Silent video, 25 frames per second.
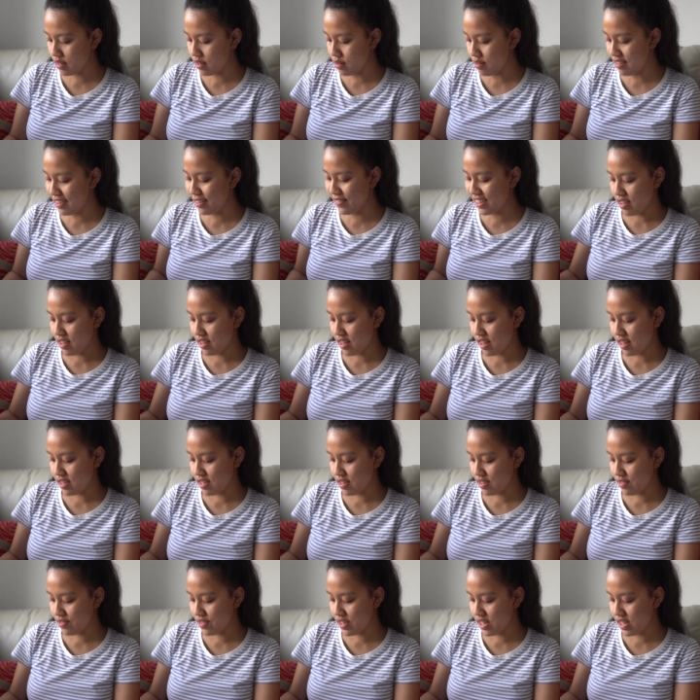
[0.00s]
Okay,
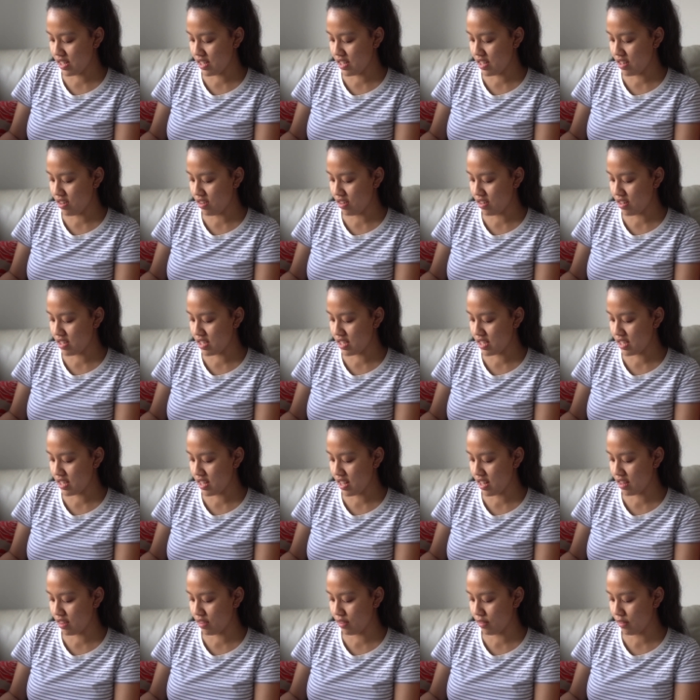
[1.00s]
so really, honestly,
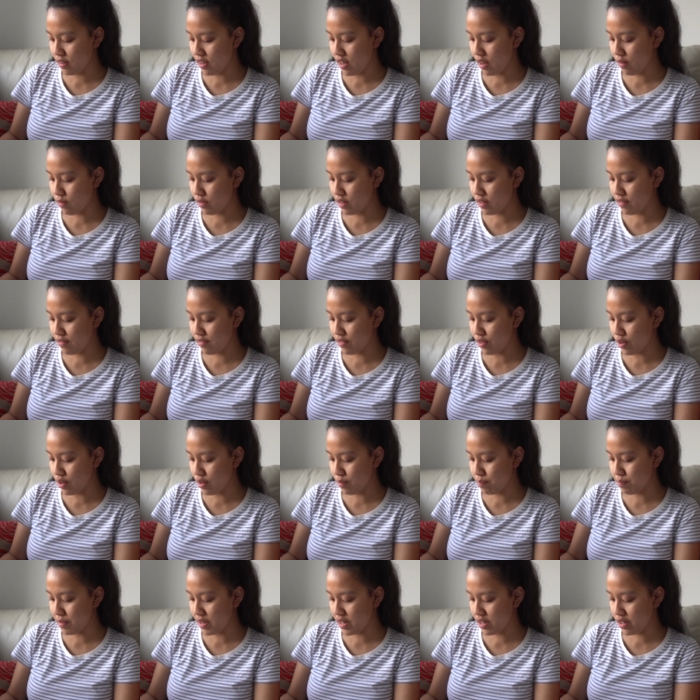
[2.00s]
I thought I would have
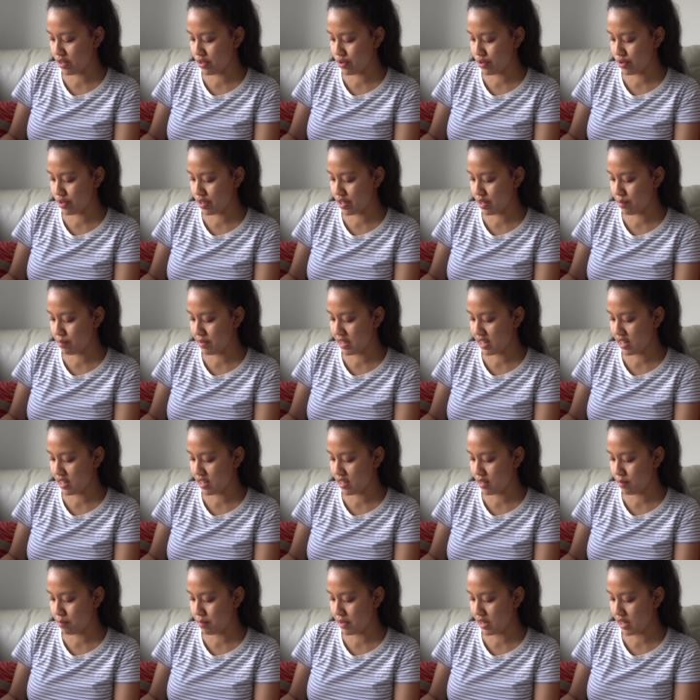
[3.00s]
gotten better drawing by
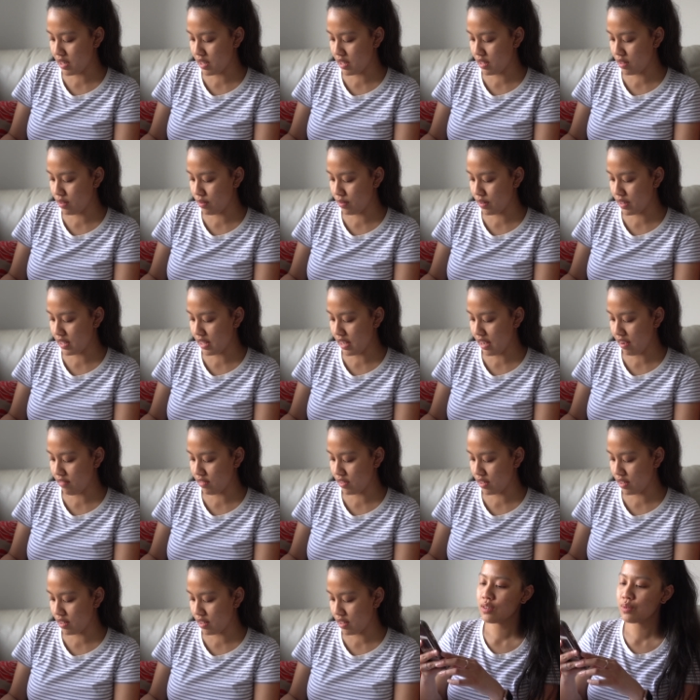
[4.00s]
now, but I
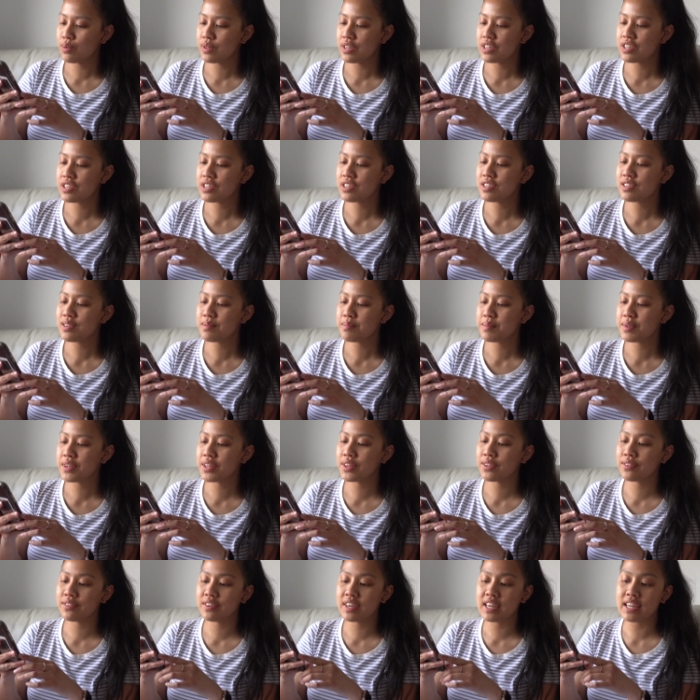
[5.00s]
haven't. Question number
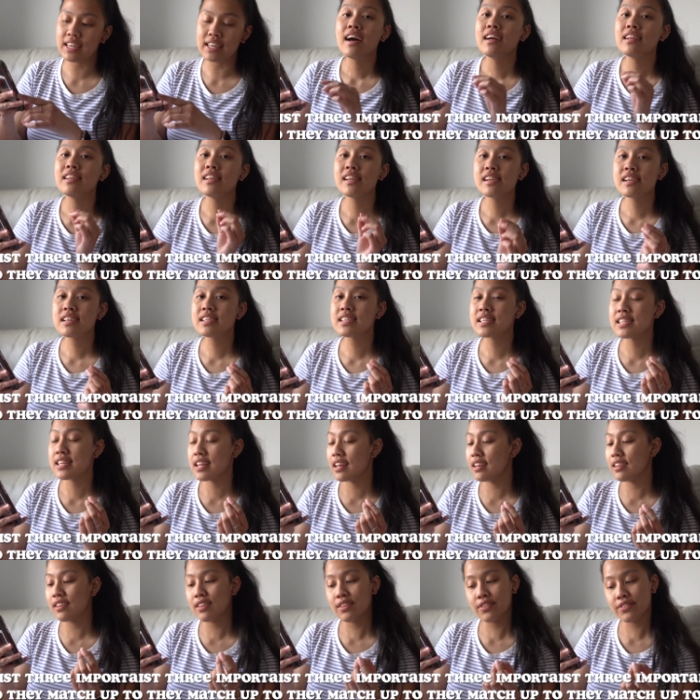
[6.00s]
3. List
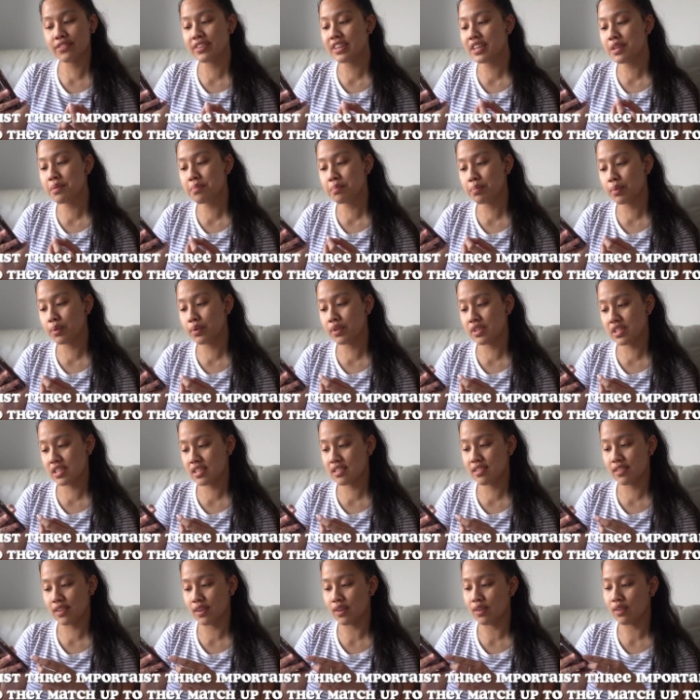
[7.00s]
3
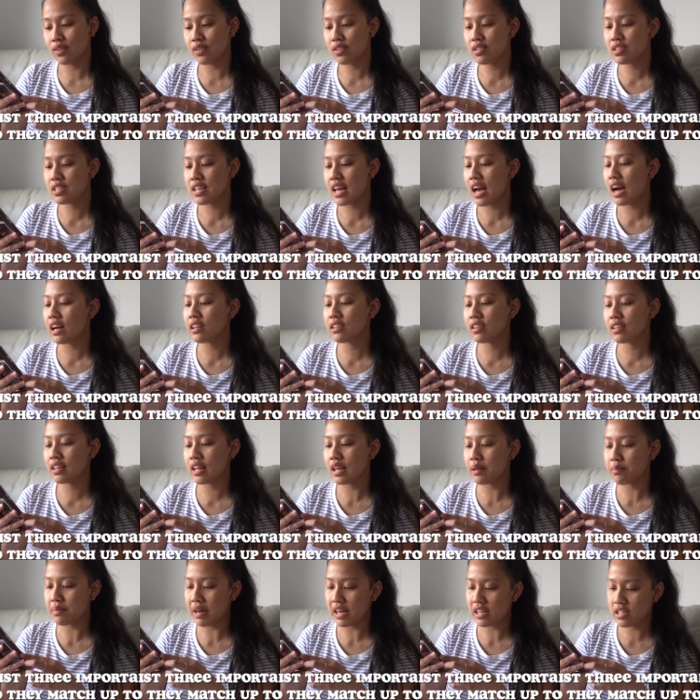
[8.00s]
important goals. How do
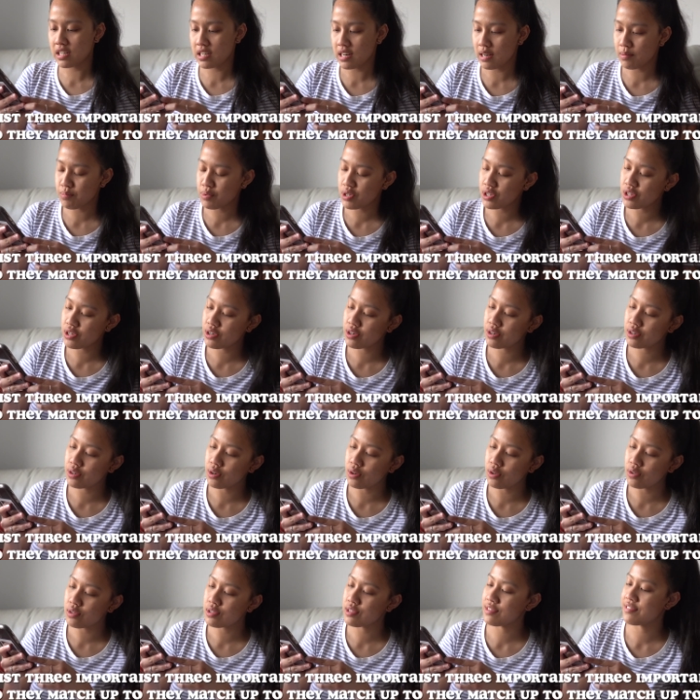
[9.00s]
they match up to your
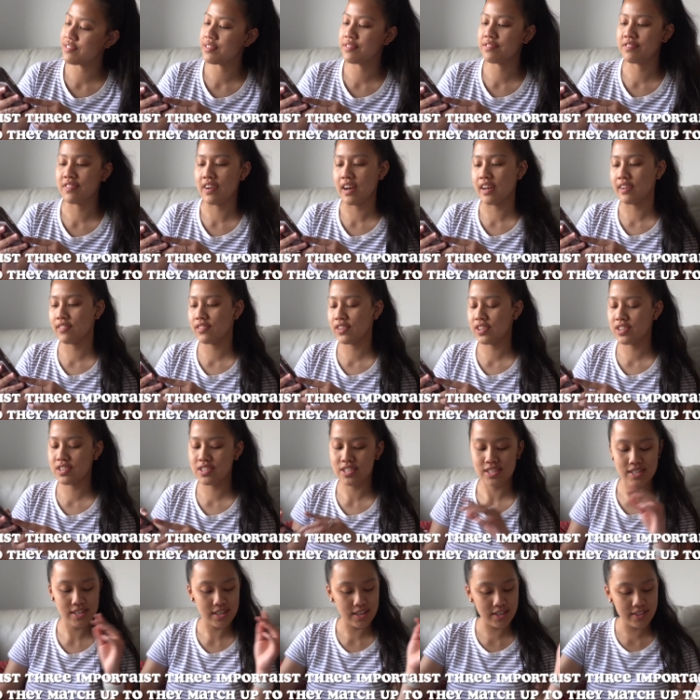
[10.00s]
goals from 5
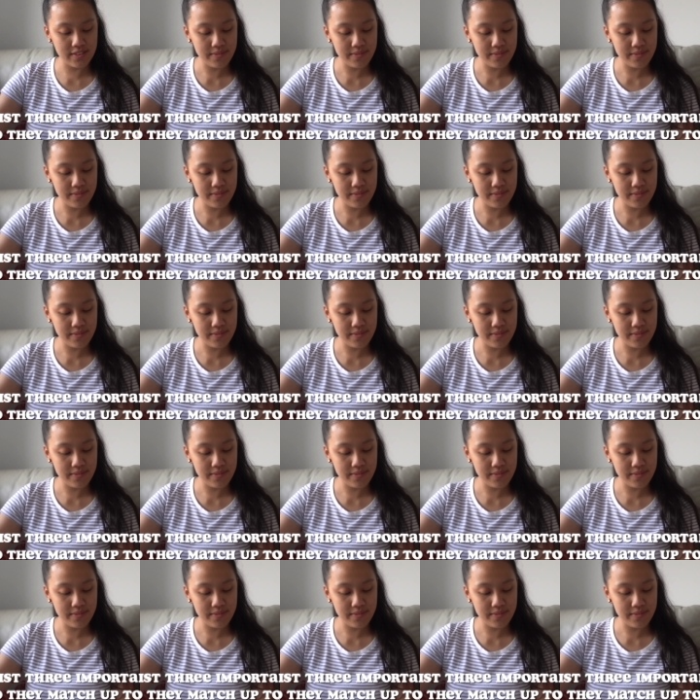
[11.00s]
years ago?